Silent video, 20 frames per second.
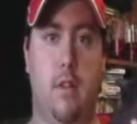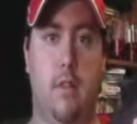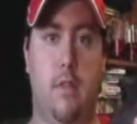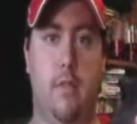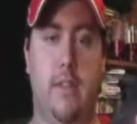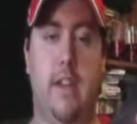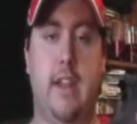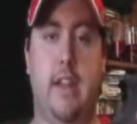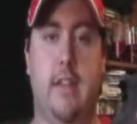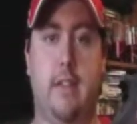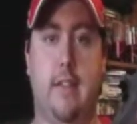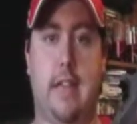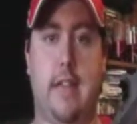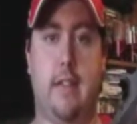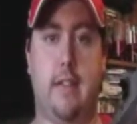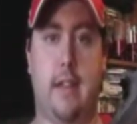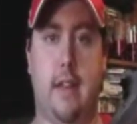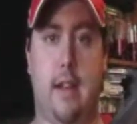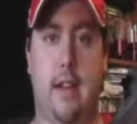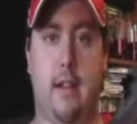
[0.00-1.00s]
videos
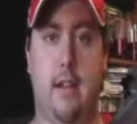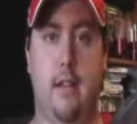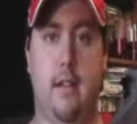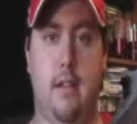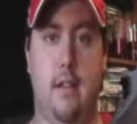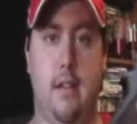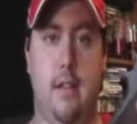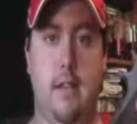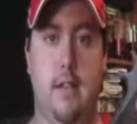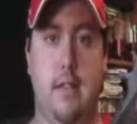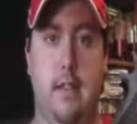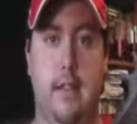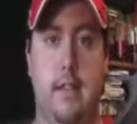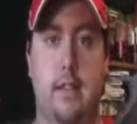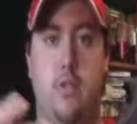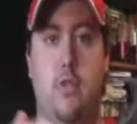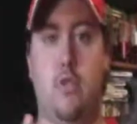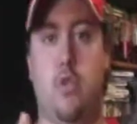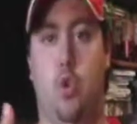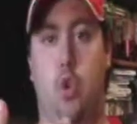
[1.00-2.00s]
out there that
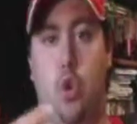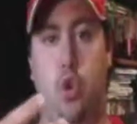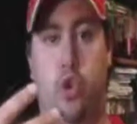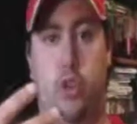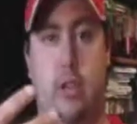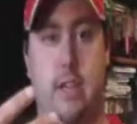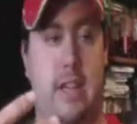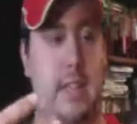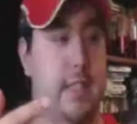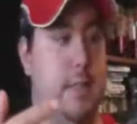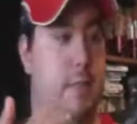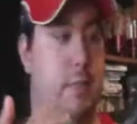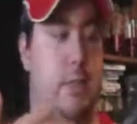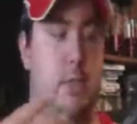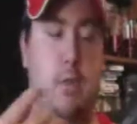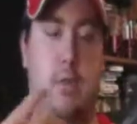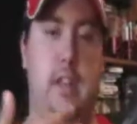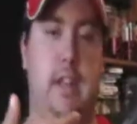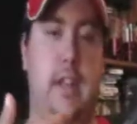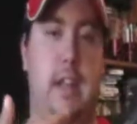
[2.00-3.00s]
do torture tests
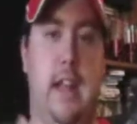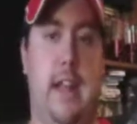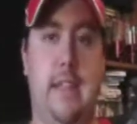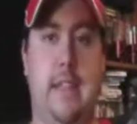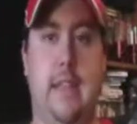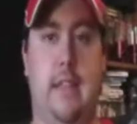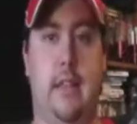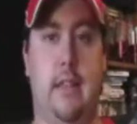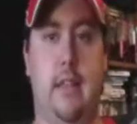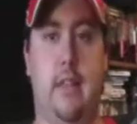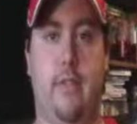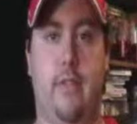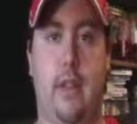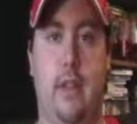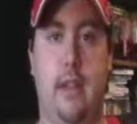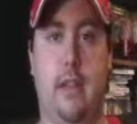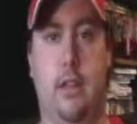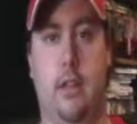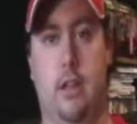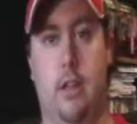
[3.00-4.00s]
between the 1911
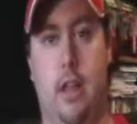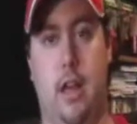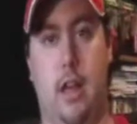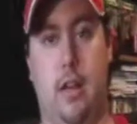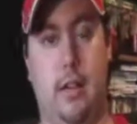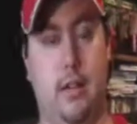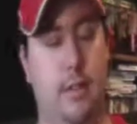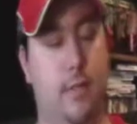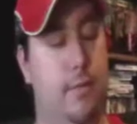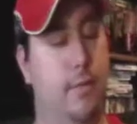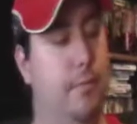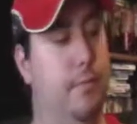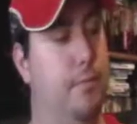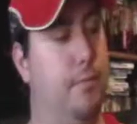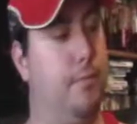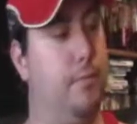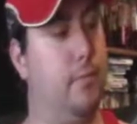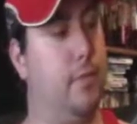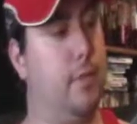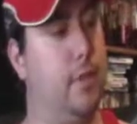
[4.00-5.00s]
and the Glock.
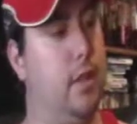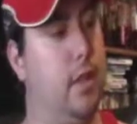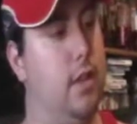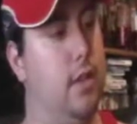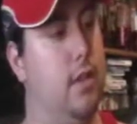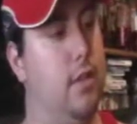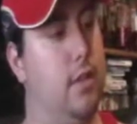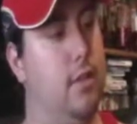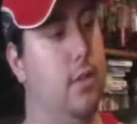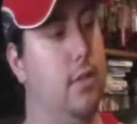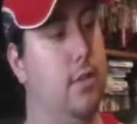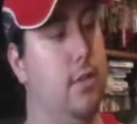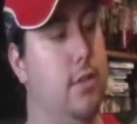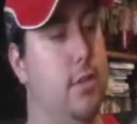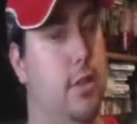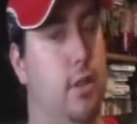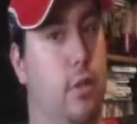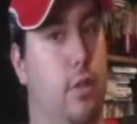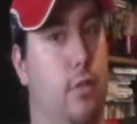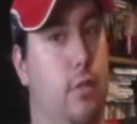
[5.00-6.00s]

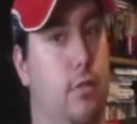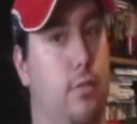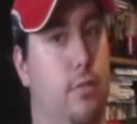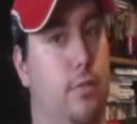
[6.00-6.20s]
So,